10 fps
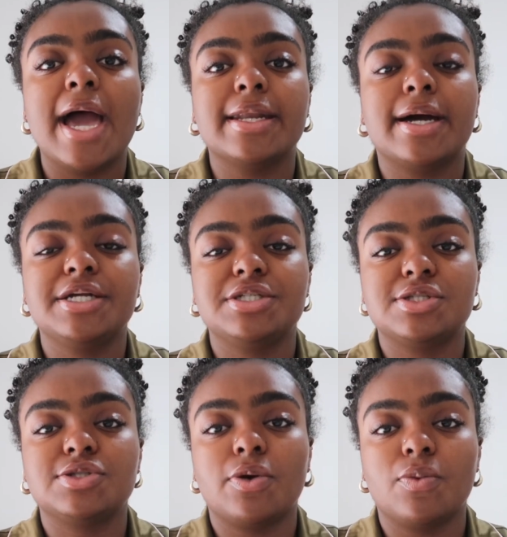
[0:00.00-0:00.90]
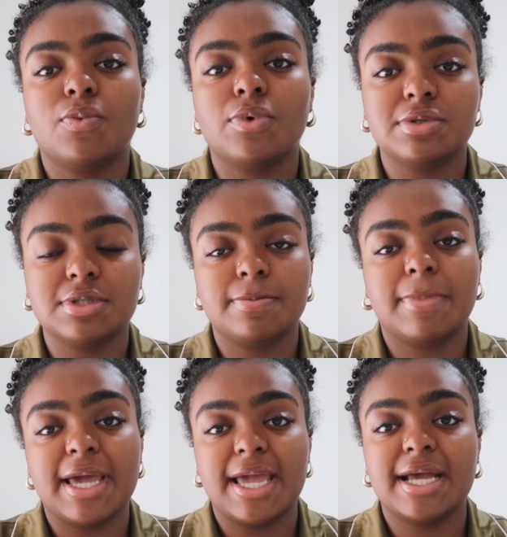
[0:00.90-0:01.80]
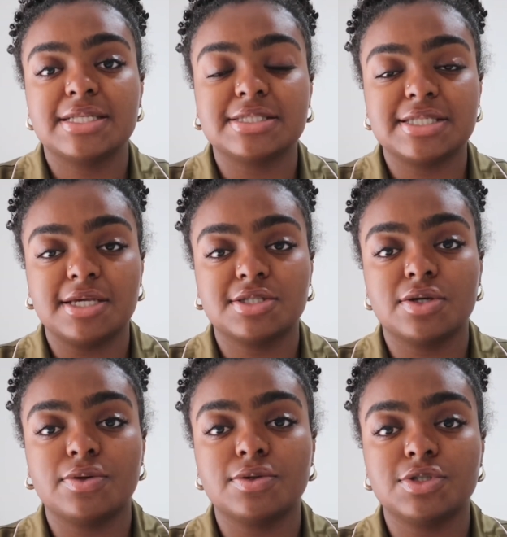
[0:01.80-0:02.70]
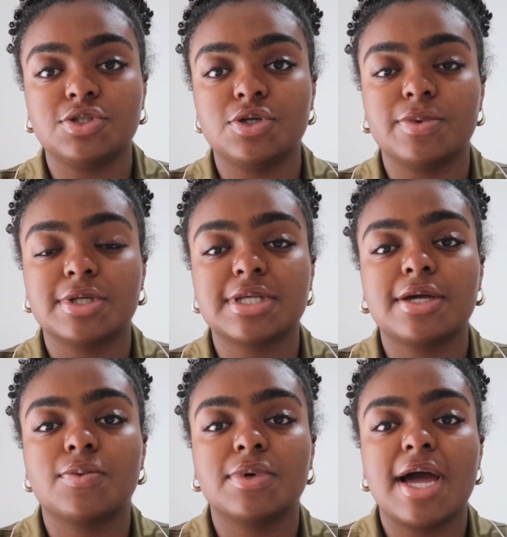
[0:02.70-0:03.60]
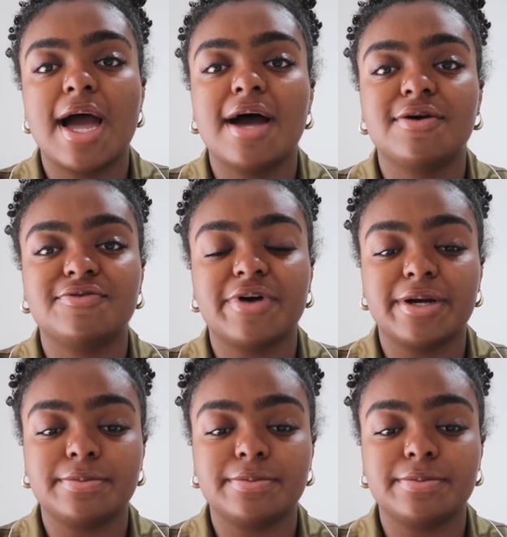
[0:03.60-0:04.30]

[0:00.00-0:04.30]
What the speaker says: and I just don't want my hair to take so long to do, because I don't want to have